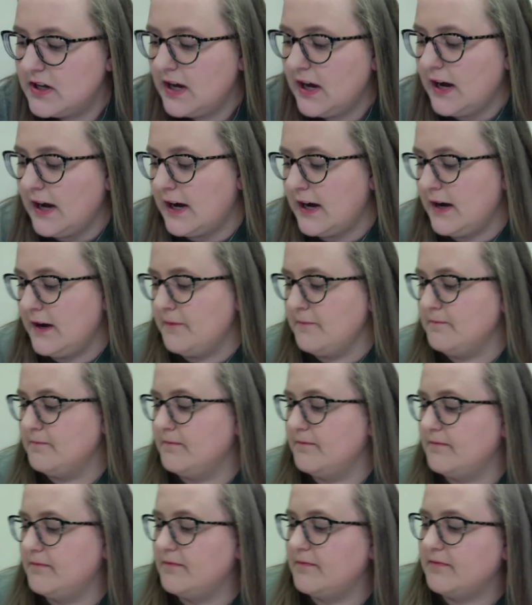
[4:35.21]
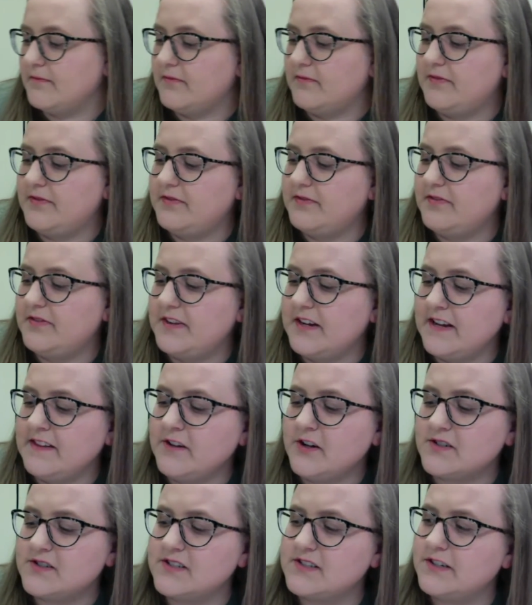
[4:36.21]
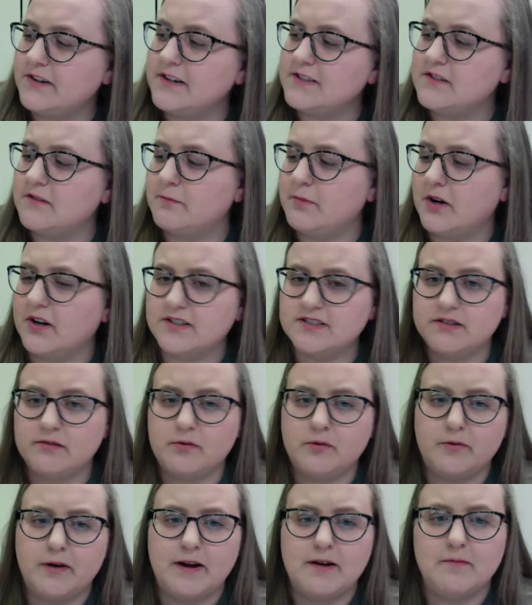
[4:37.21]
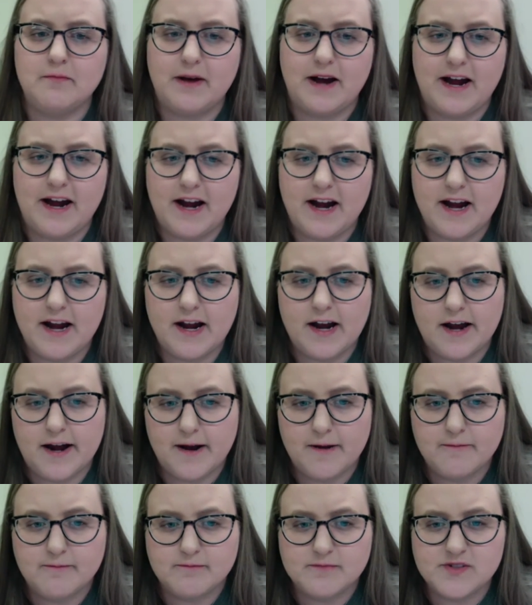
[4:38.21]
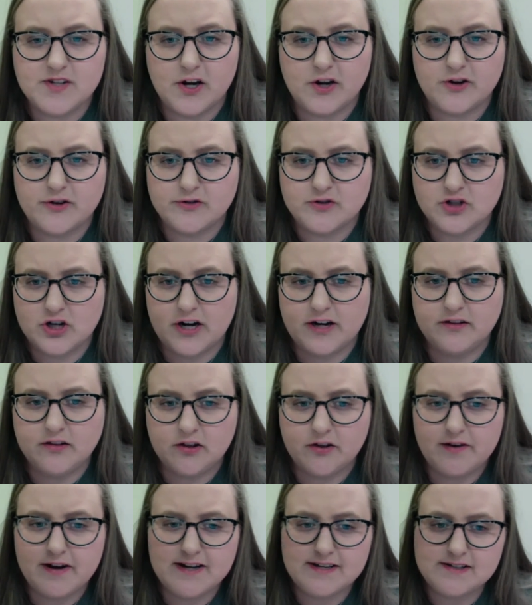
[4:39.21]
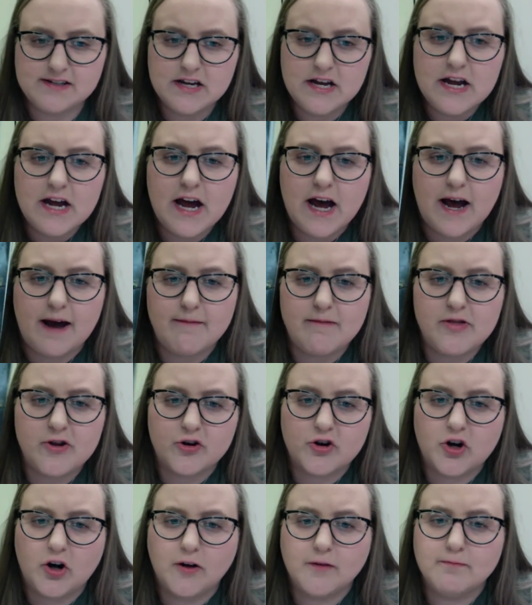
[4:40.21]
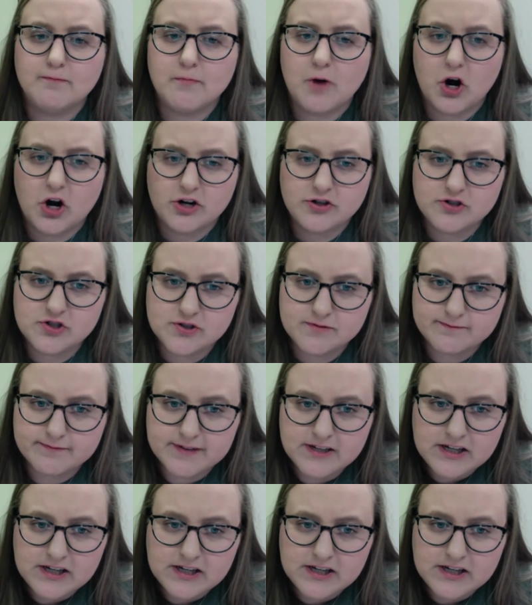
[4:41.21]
Then there's a series of books that were written by Senator John Lewis, and they're called March.